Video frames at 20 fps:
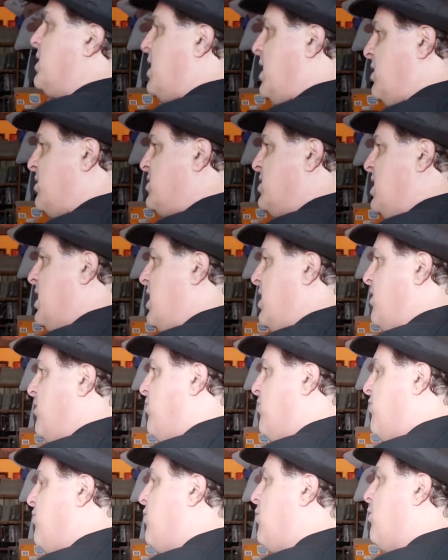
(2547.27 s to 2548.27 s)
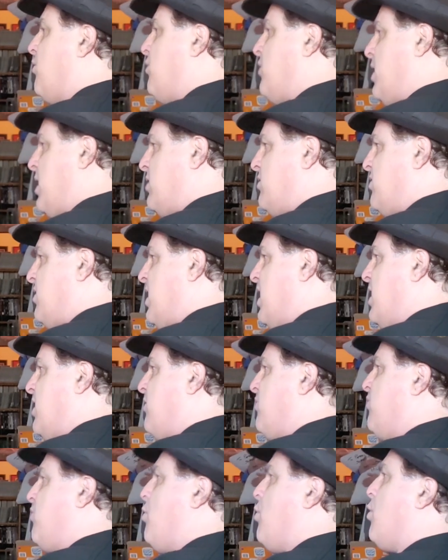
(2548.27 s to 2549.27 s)
in
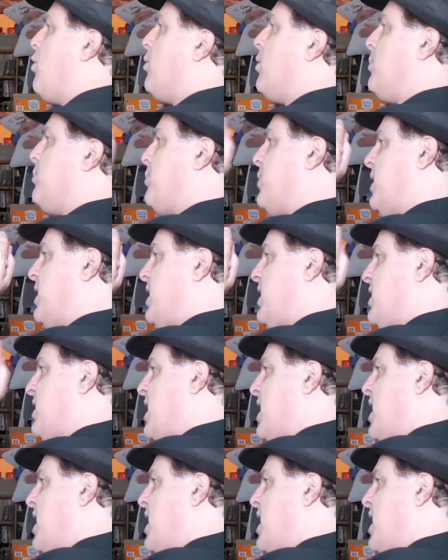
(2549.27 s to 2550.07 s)
1984, but in